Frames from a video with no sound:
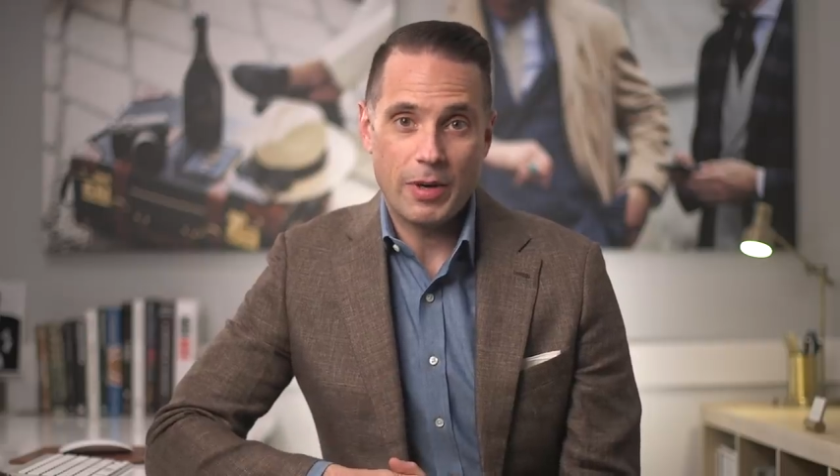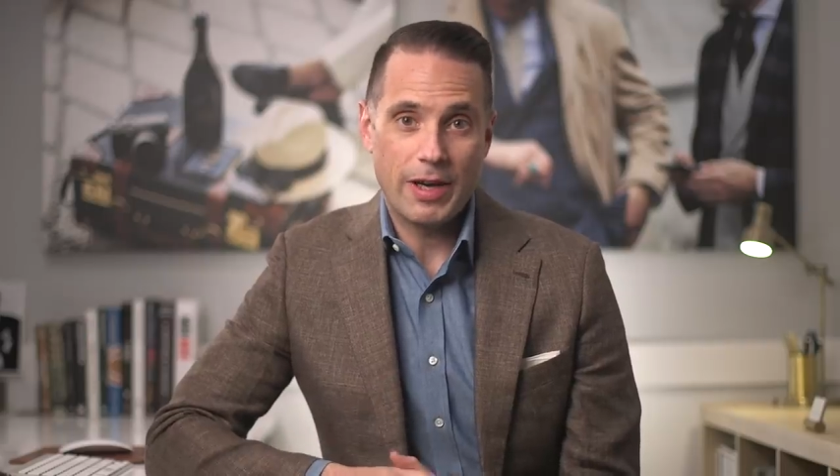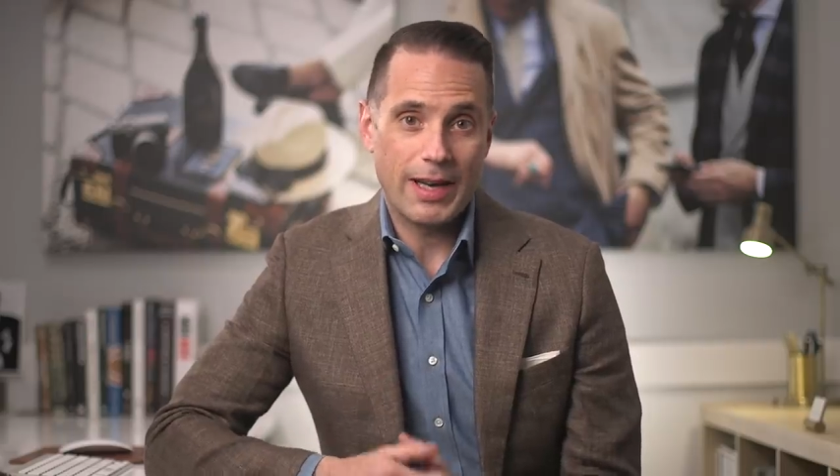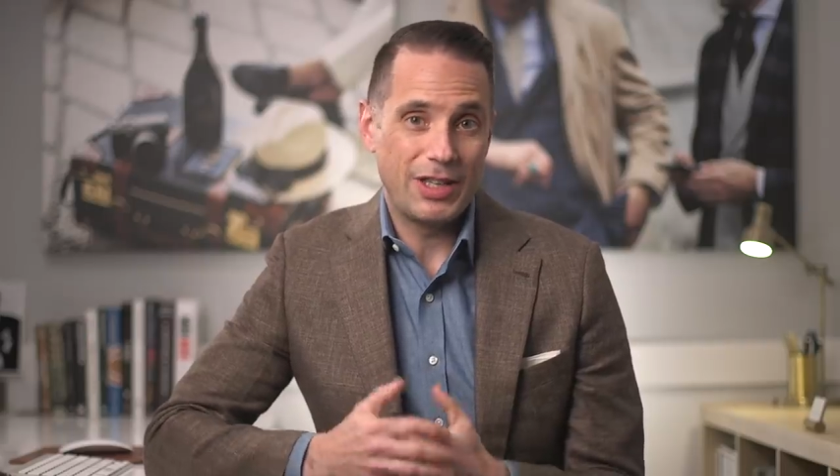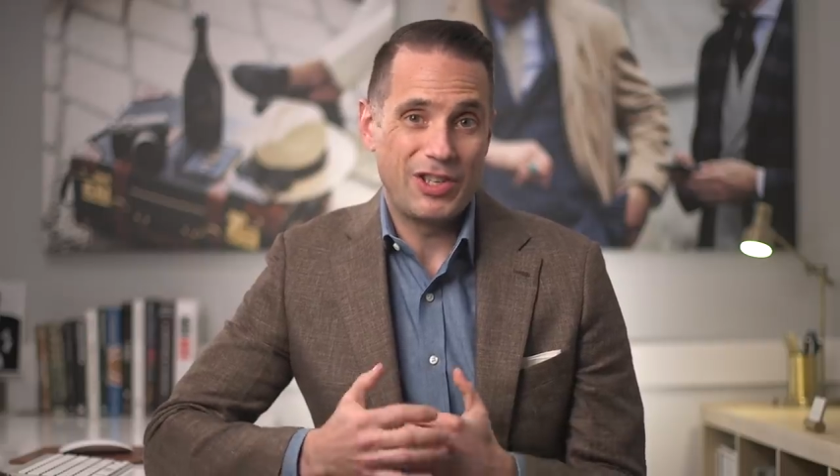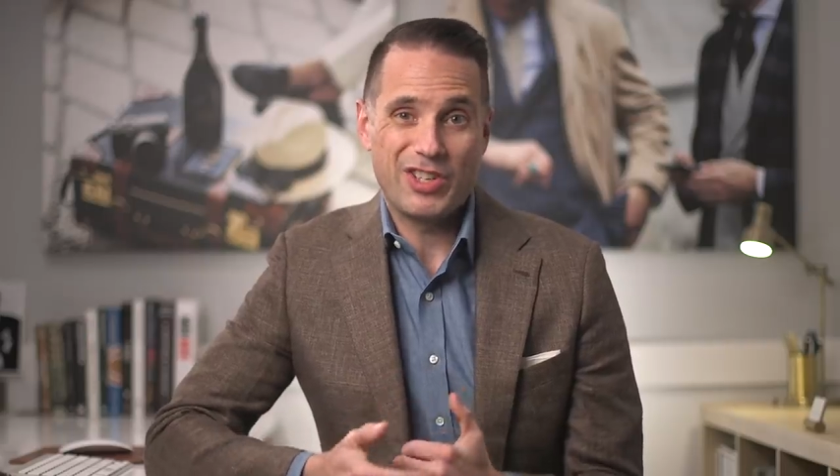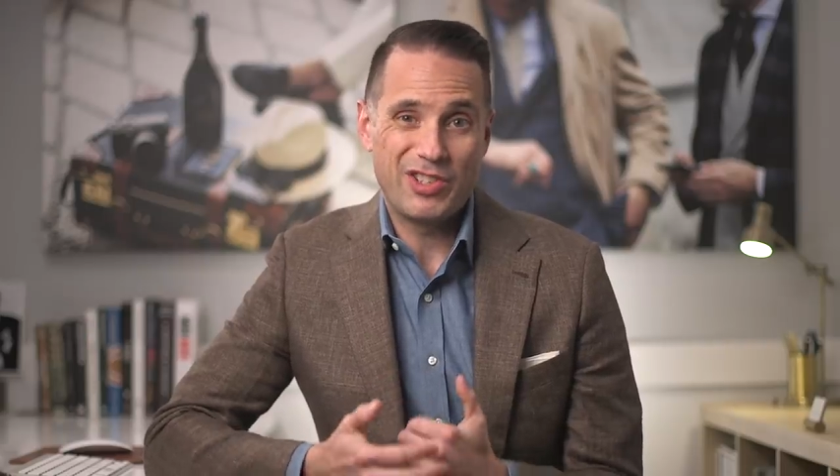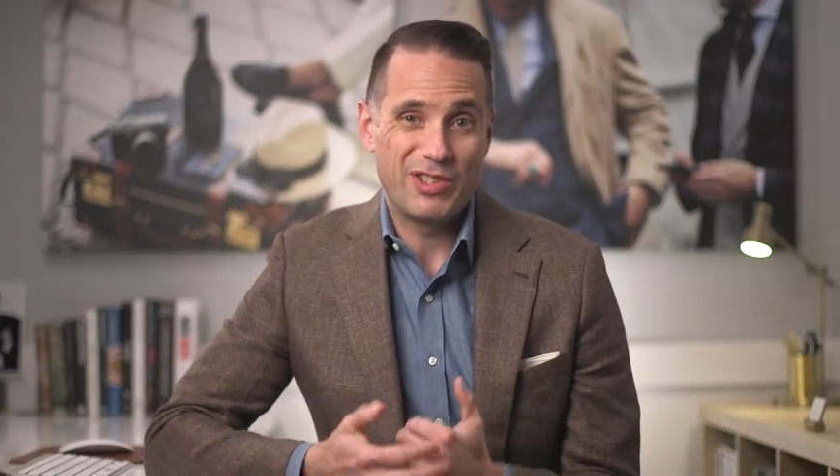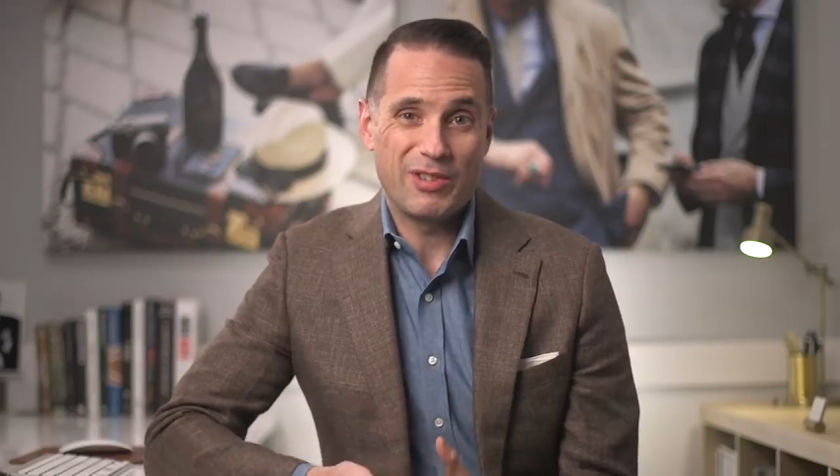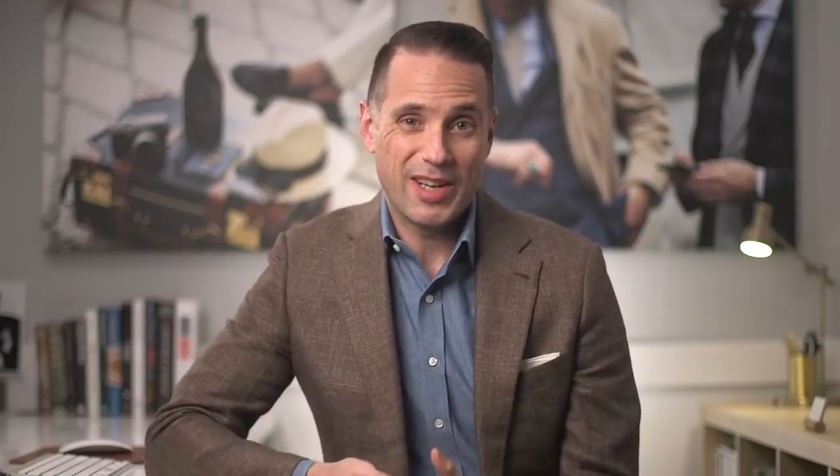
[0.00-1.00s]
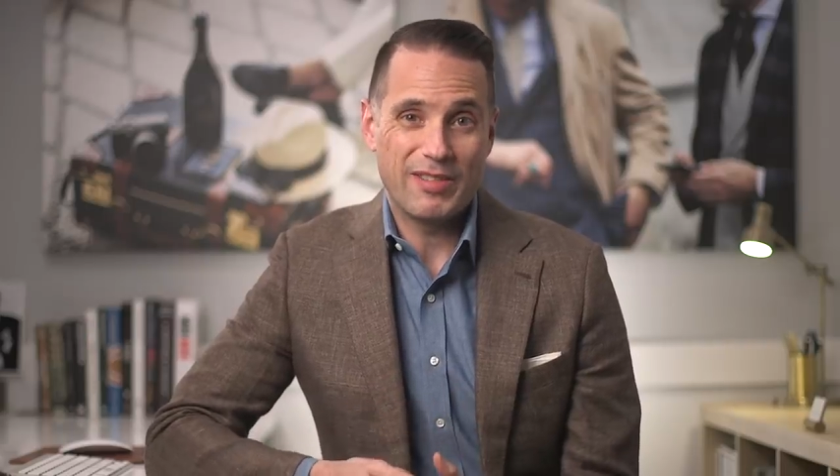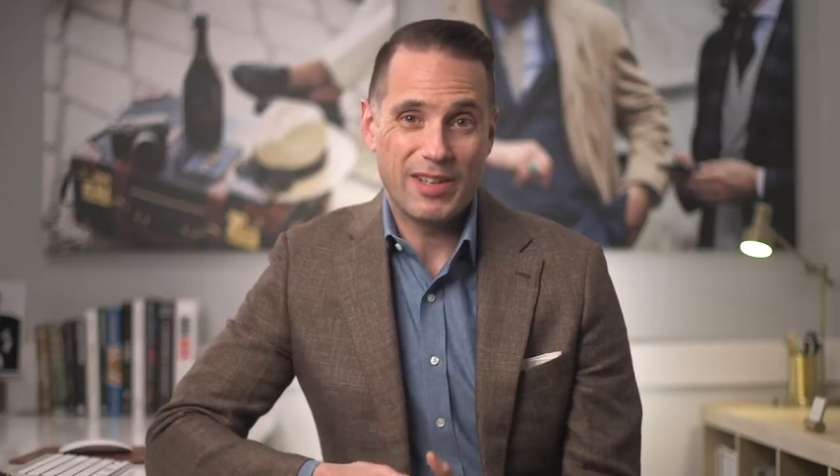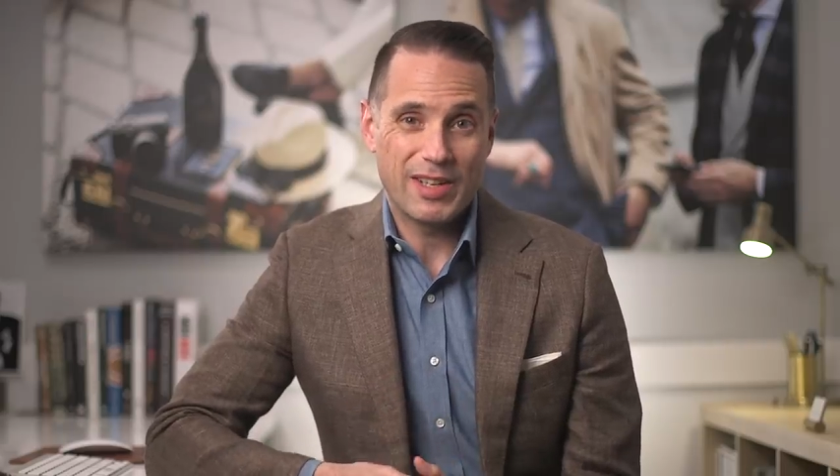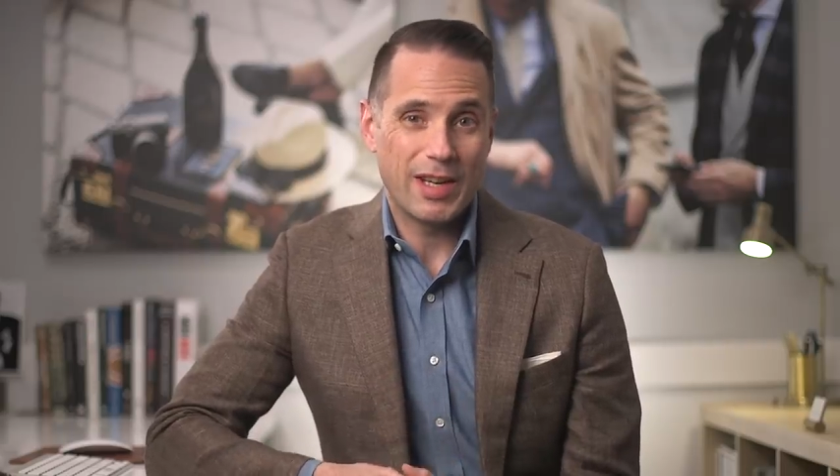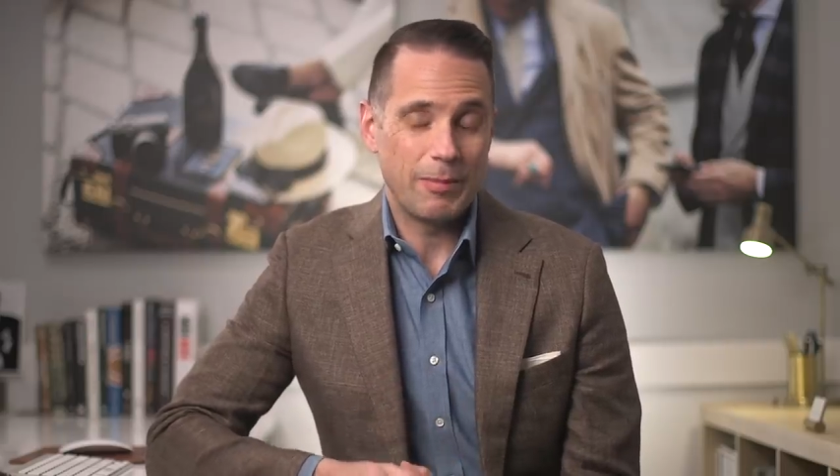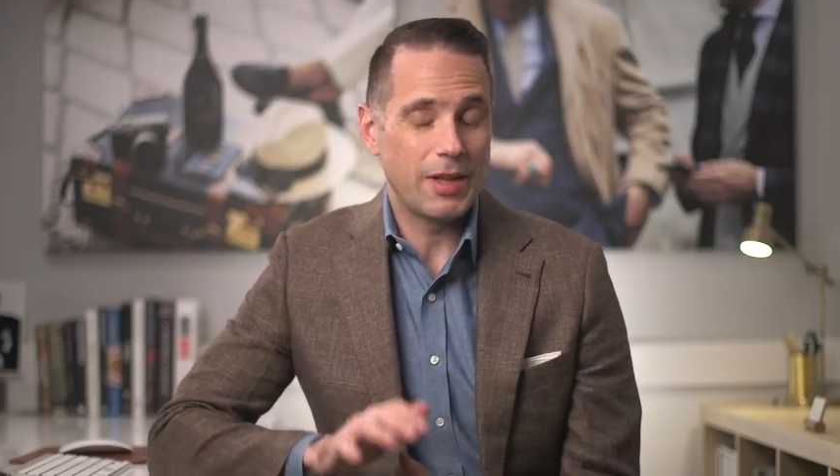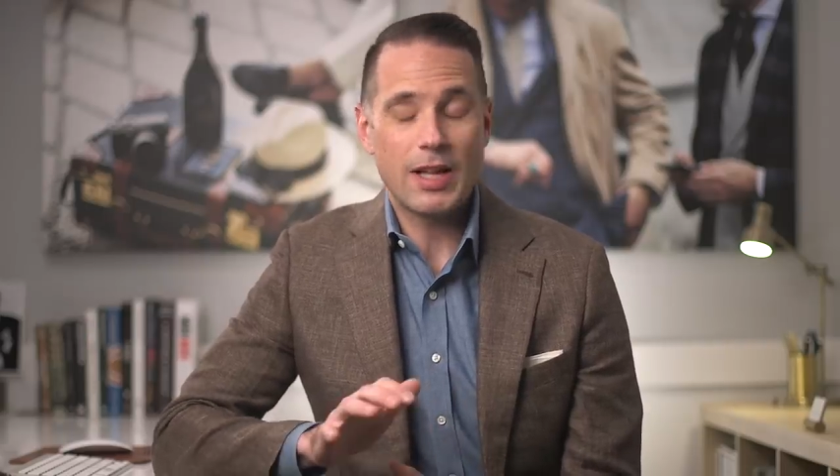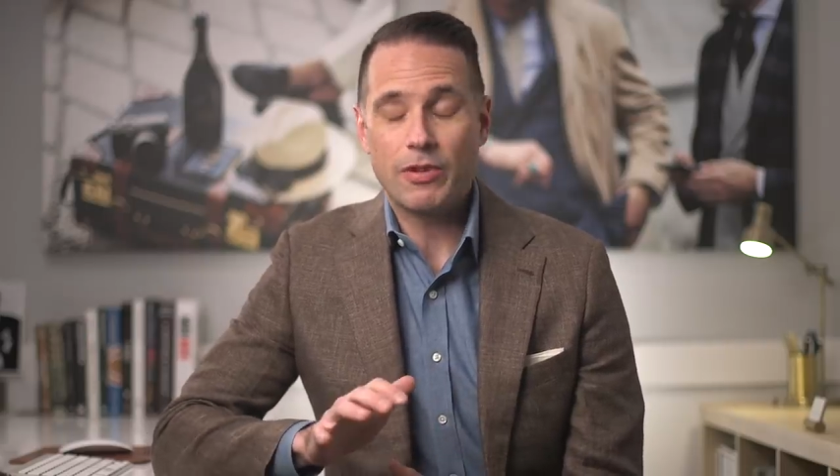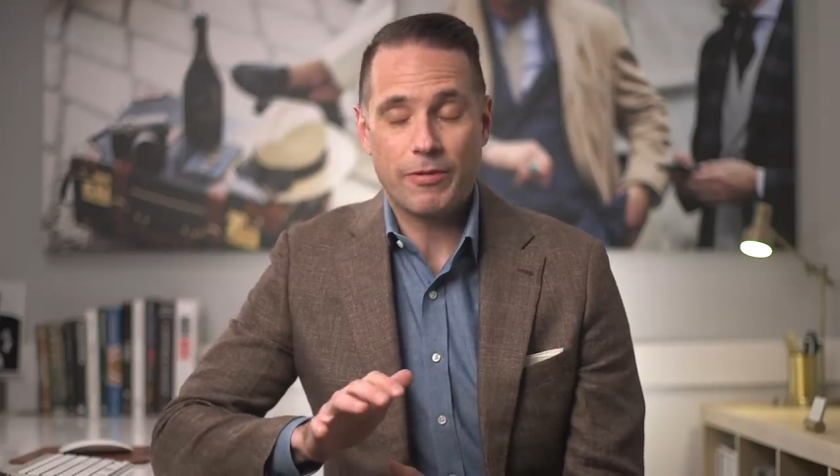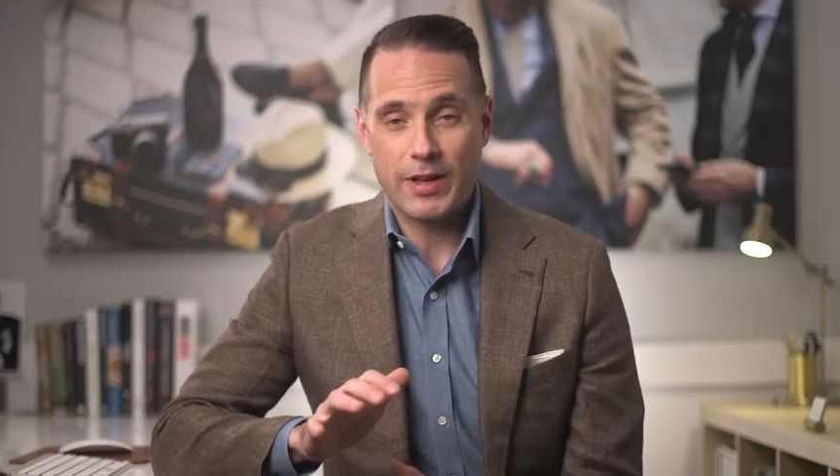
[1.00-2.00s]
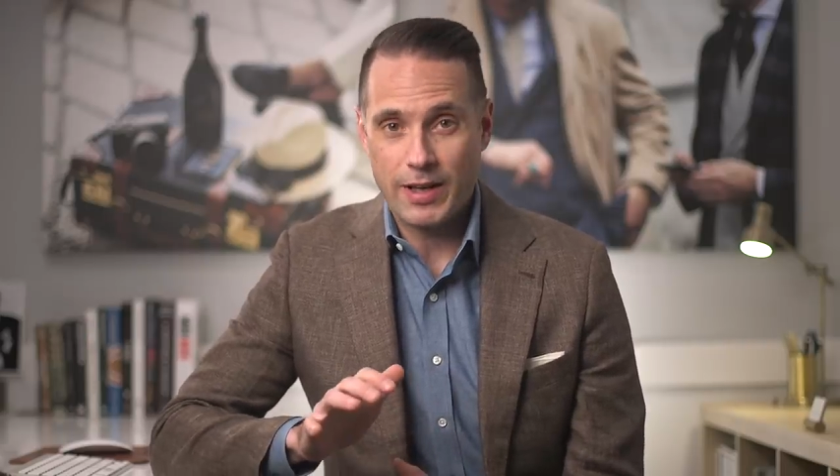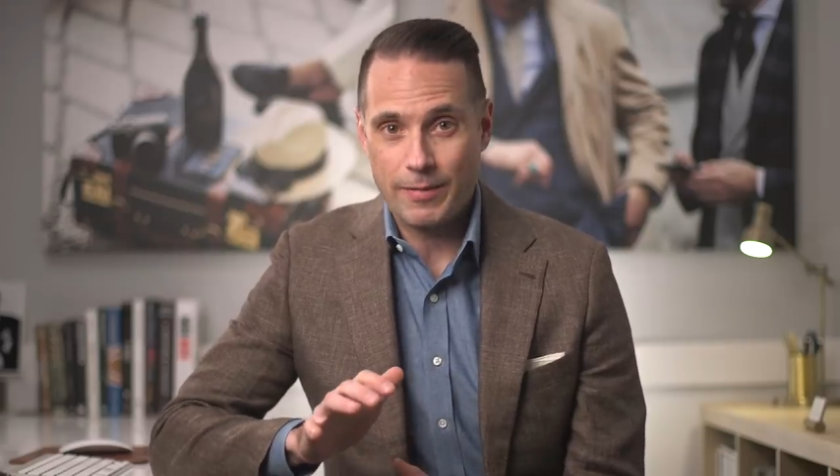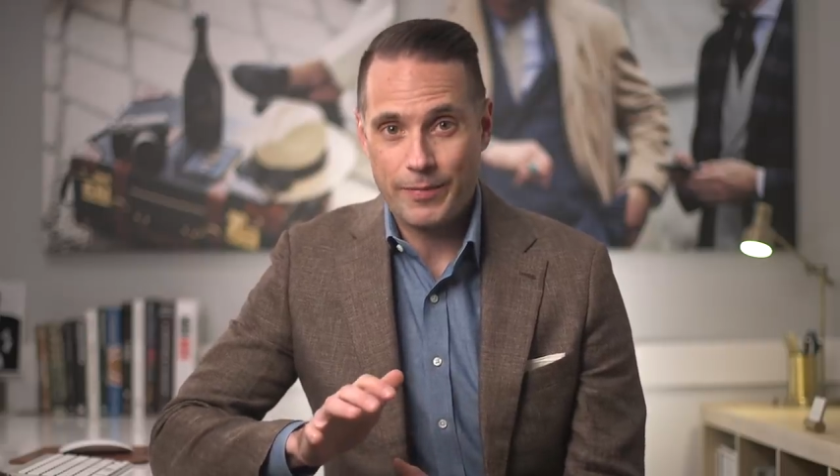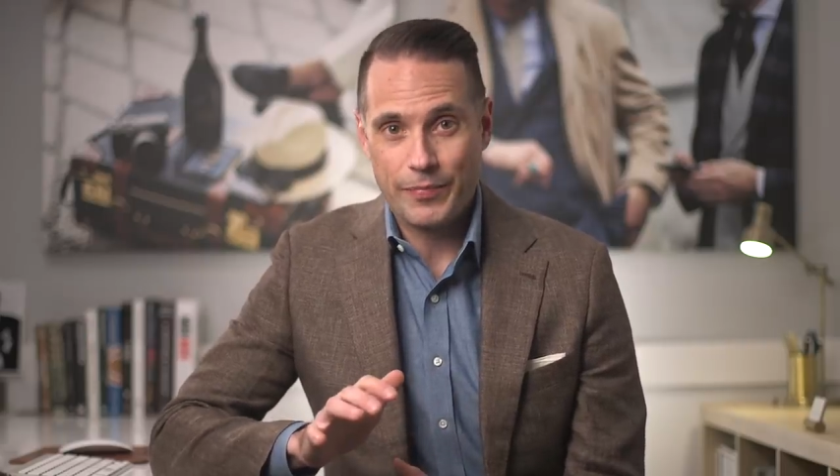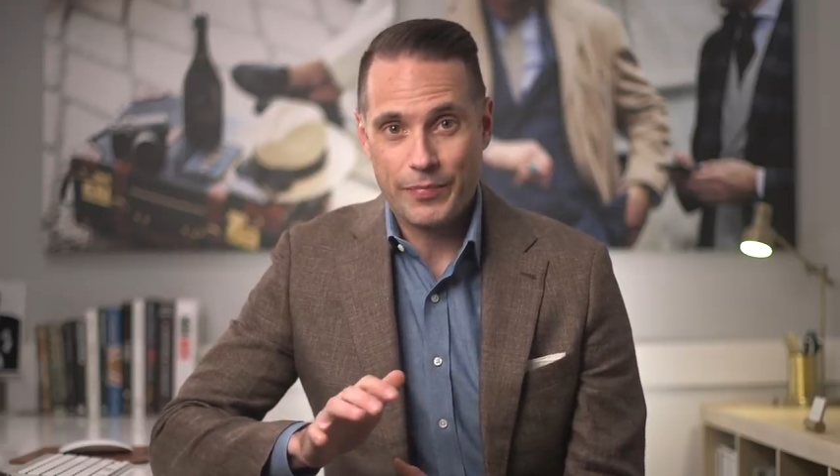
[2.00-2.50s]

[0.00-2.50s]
but I just don't have the time, and that's fine.